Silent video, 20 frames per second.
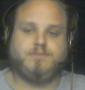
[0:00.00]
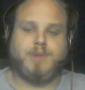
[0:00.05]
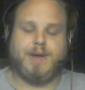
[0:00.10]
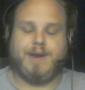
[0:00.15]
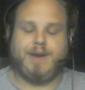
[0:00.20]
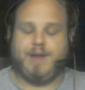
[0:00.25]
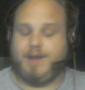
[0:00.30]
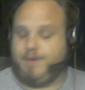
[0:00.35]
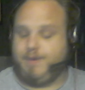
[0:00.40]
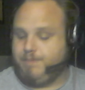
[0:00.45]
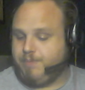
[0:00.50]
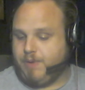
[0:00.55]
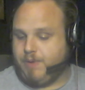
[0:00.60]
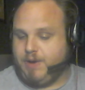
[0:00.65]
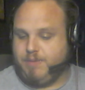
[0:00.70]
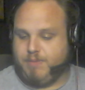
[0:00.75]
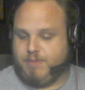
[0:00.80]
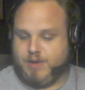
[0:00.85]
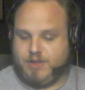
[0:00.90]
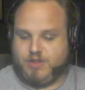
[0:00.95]
But
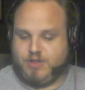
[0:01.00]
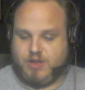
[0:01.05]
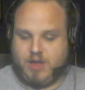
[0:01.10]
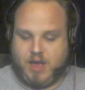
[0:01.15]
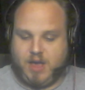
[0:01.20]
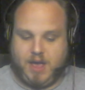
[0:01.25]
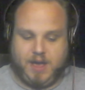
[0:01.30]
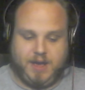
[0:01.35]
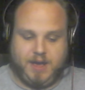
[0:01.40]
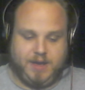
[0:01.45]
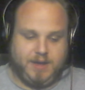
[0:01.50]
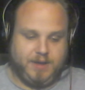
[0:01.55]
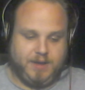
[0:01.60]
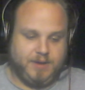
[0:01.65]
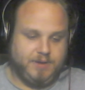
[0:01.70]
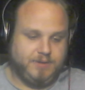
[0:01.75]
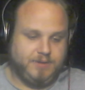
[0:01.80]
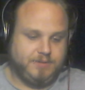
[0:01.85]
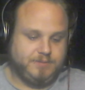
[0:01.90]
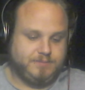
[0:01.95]
pretty much, I've
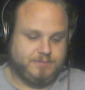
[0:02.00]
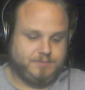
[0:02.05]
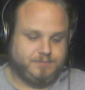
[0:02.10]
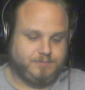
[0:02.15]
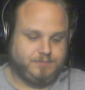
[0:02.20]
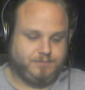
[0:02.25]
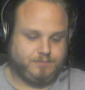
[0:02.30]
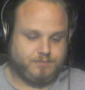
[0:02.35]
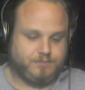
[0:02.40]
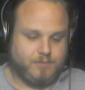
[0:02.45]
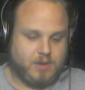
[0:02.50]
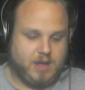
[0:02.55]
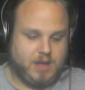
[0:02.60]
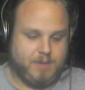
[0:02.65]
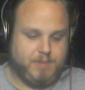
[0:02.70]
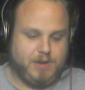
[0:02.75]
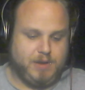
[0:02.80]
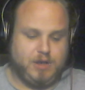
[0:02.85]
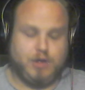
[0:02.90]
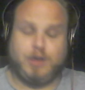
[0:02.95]

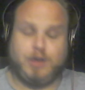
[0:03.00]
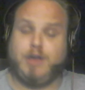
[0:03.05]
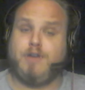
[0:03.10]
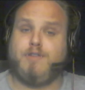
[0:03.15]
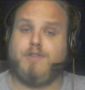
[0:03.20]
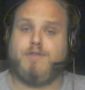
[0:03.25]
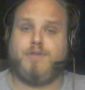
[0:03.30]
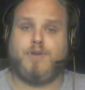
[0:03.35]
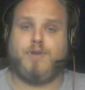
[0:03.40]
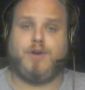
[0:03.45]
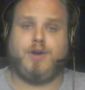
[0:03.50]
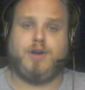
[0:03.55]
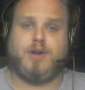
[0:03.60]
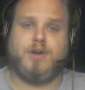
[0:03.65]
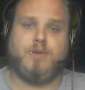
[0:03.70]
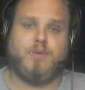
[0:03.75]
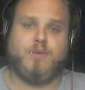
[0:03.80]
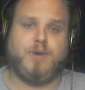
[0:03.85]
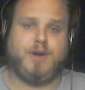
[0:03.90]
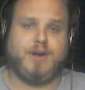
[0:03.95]
been looking
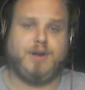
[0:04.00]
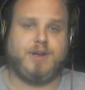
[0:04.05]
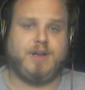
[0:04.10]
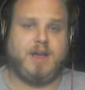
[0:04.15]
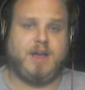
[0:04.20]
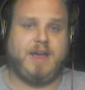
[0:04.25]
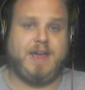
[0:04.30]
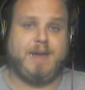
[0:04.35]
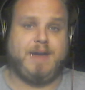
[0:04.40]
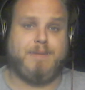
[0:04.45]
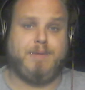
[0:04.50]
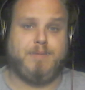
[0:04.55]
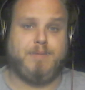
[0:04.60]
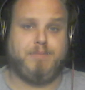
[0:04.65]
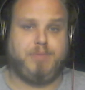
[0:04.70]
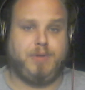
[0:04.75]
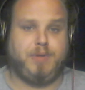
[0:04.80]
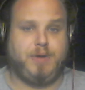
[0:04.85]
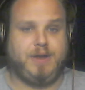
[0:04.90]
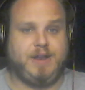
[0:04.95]
for work. I am
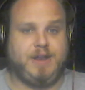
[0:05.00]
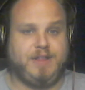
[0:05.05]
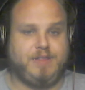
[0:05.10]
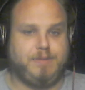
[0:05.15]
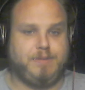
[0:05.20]
employed at